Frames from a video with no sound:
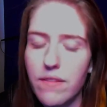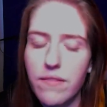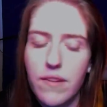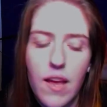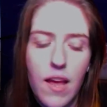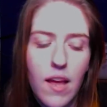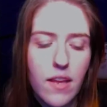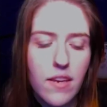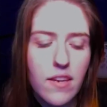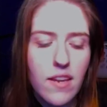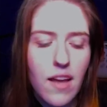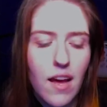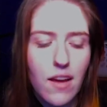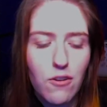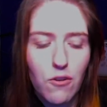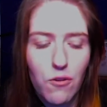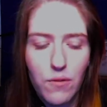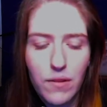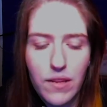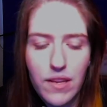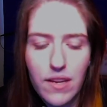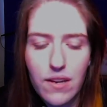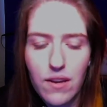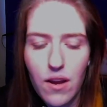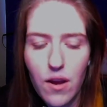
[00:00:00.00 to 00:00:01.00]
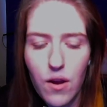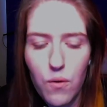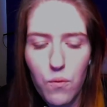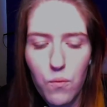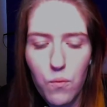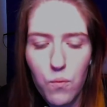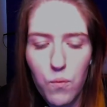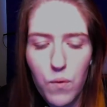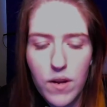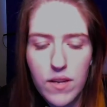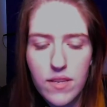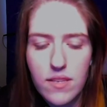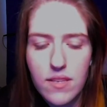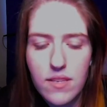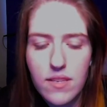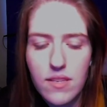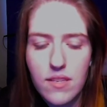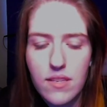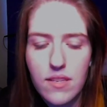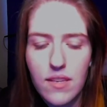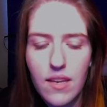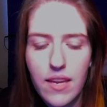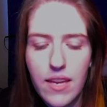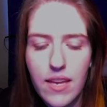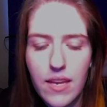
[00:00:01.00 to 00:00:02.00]
Not only was
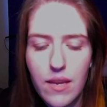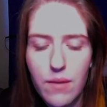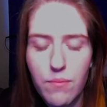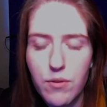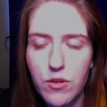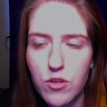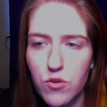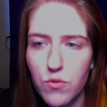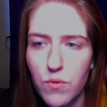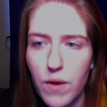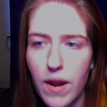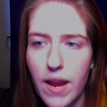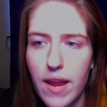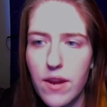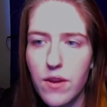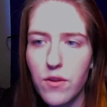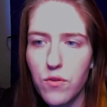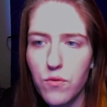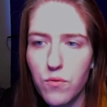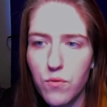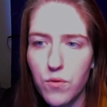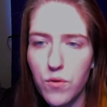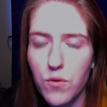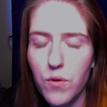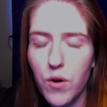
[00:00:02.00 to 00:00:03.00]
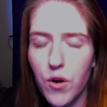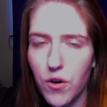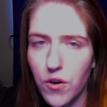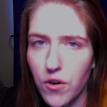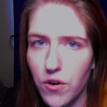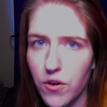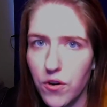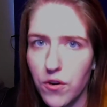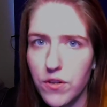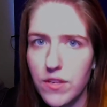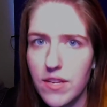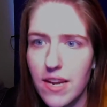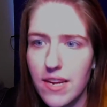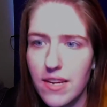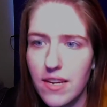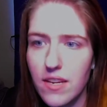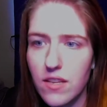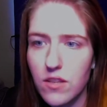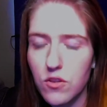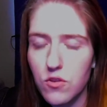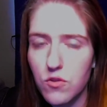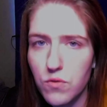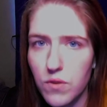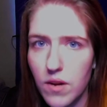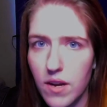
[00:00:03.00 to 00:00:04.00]
he betrayed through her taking the
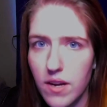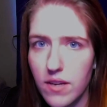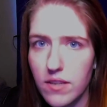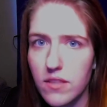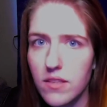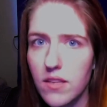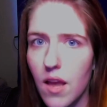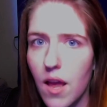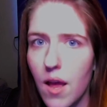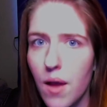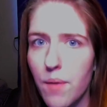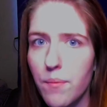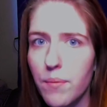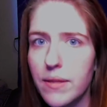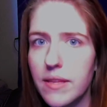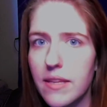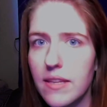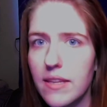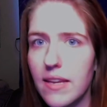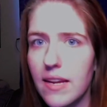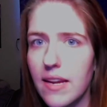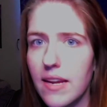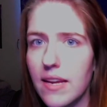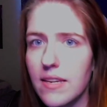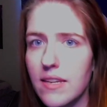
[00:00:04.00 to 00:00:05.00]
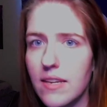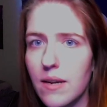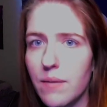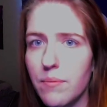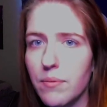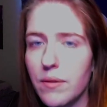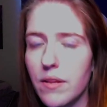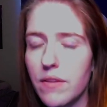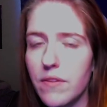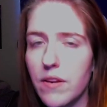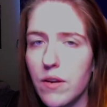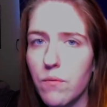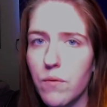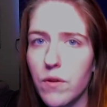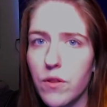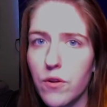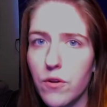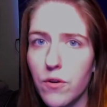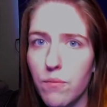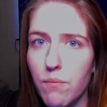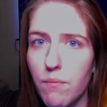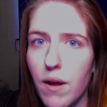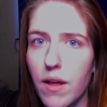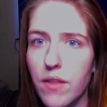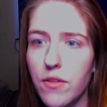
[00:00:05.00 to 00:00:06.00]
drugs, but then they ended up living with her
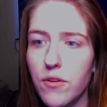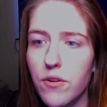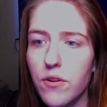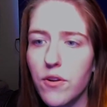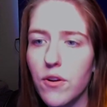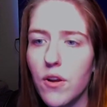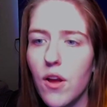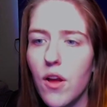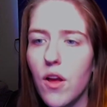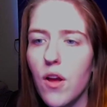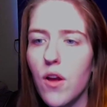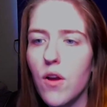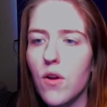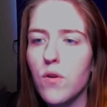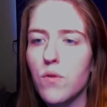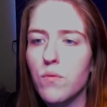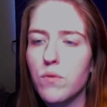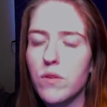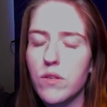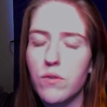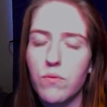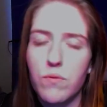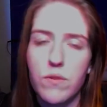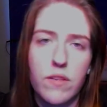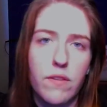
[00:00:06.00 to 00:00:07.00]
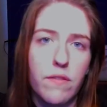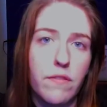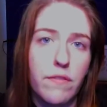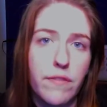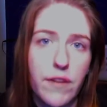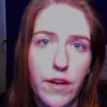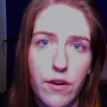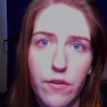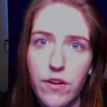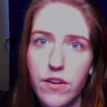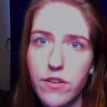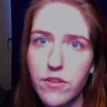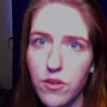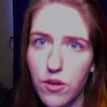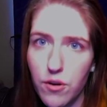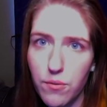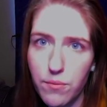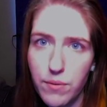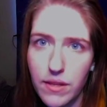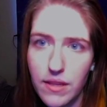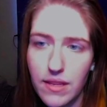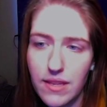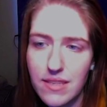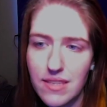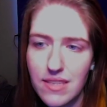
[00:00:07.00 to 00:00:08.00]
mother, which was a very turbulent
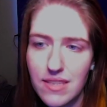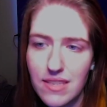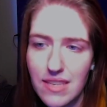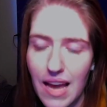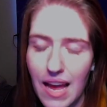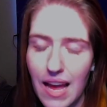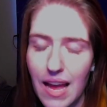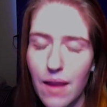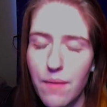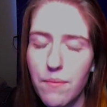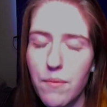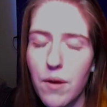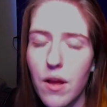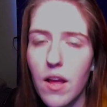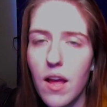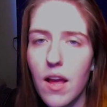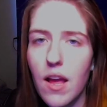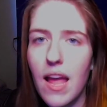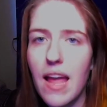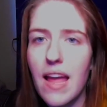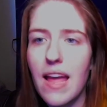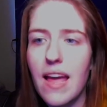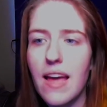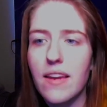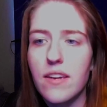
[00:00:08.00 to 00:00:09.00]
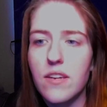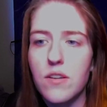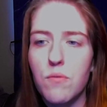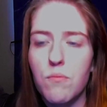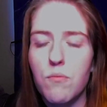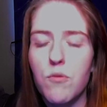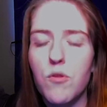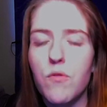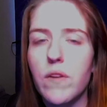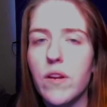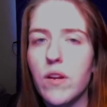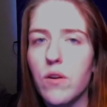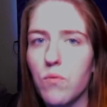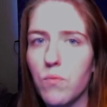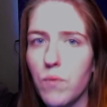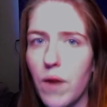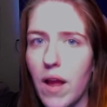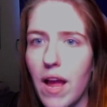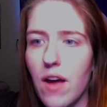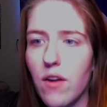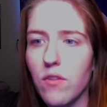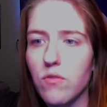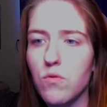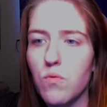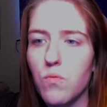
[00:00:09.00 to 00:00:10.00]
time, and moving around,
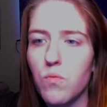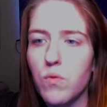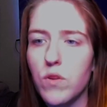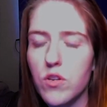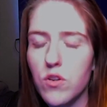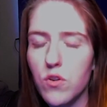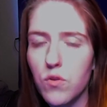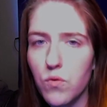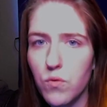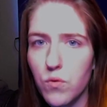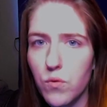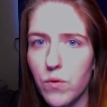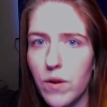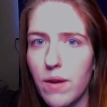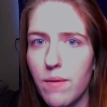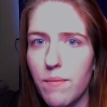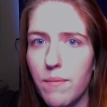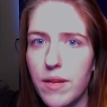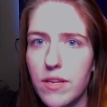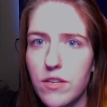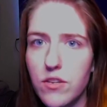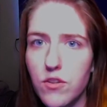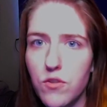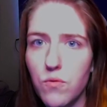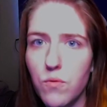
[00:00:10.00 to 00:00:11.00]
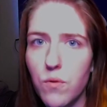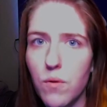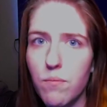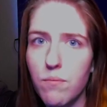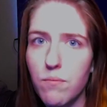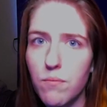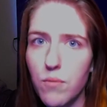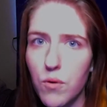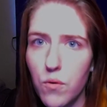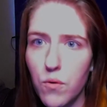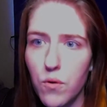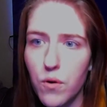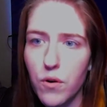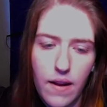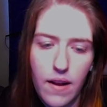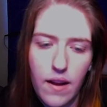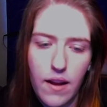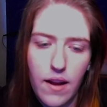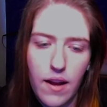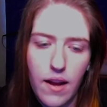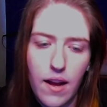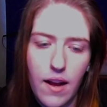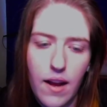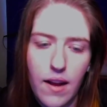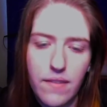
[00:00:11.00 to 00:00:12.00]
which threw him into more of
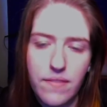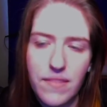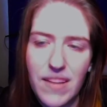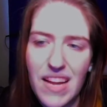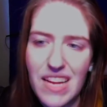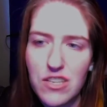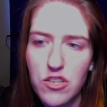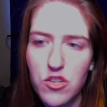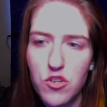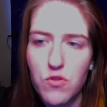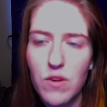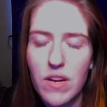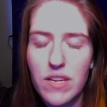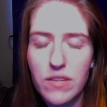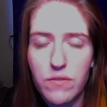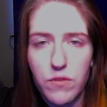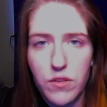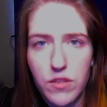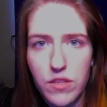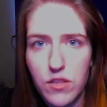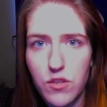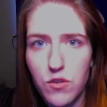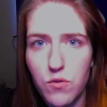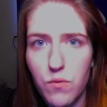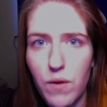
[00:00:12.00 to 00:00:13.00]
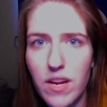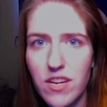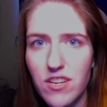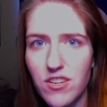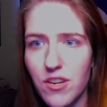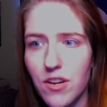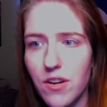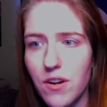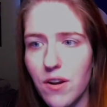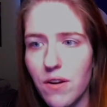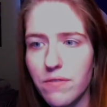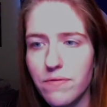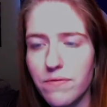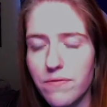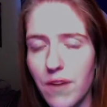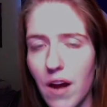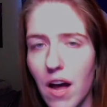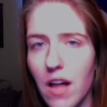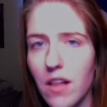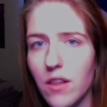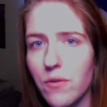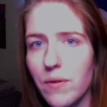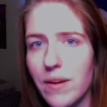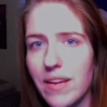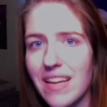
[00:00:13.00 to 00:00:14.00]
that stressful situation
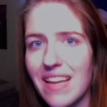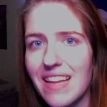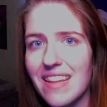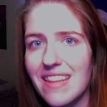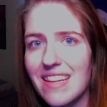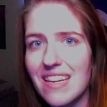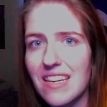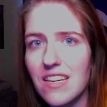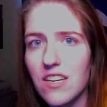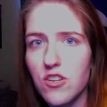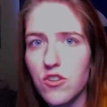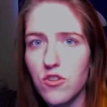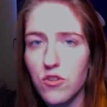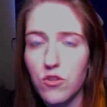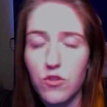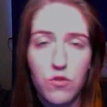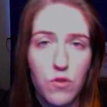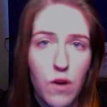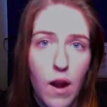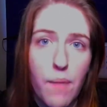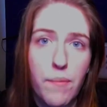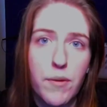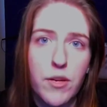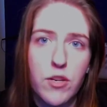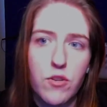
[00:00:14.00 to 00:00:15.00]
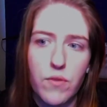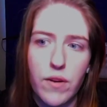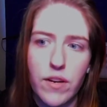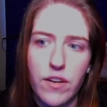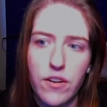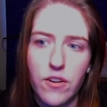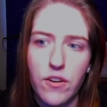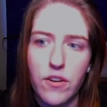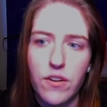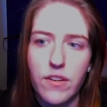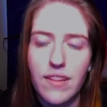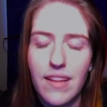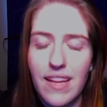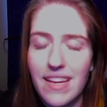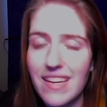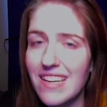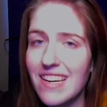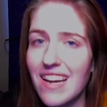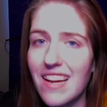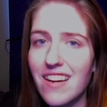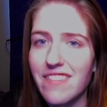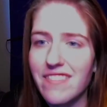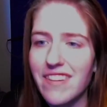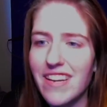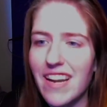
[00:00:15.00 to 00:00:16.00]
following the initial trauma trigger. None of it
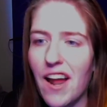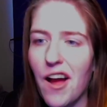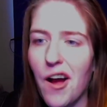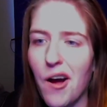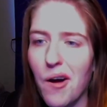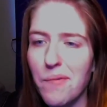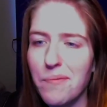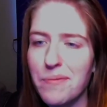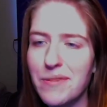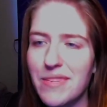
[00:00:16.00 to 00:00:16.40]
helps.